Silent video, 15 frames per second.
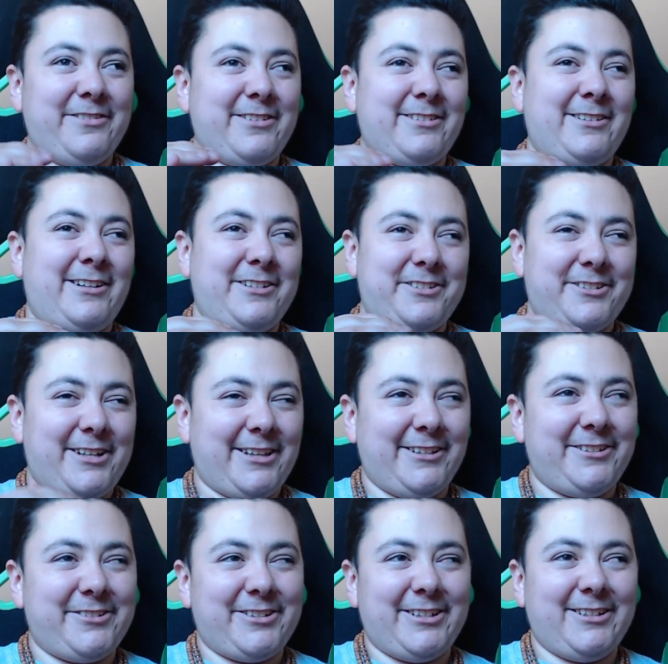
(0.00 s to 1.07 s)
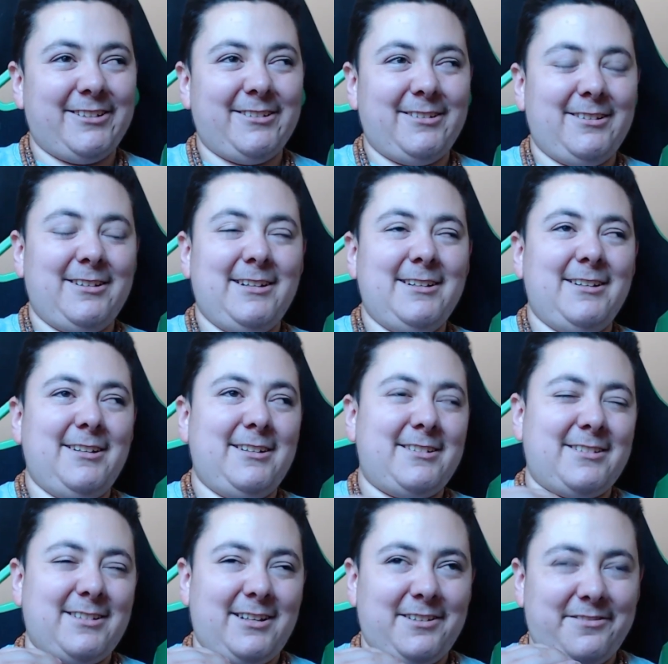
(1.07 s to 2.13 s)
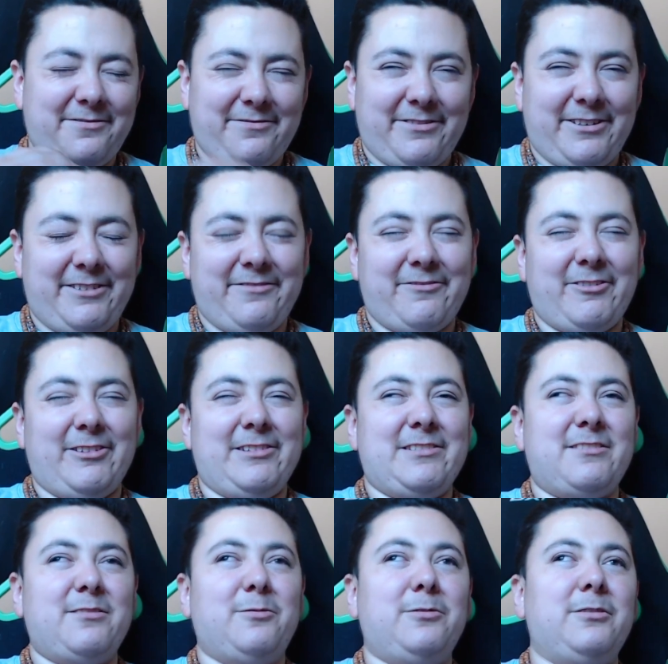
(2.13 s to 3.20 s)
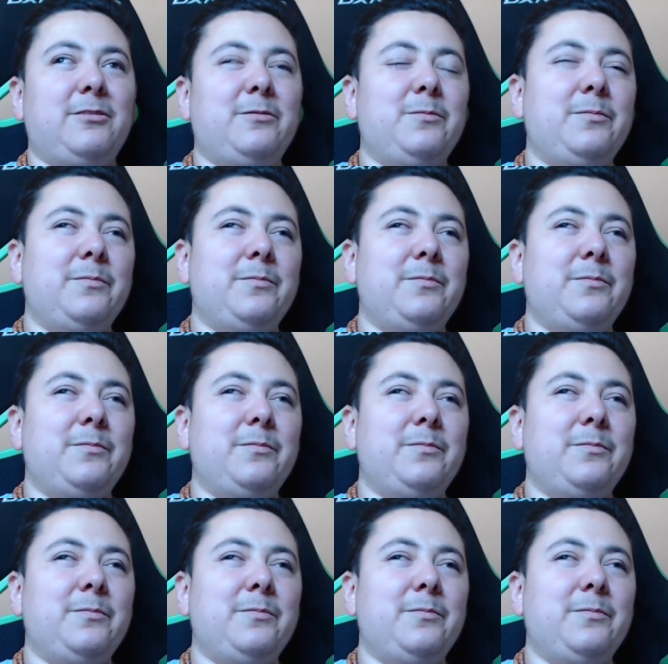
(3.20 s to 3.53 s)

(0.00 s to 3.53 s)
is not challenging, it's not fun for the soul.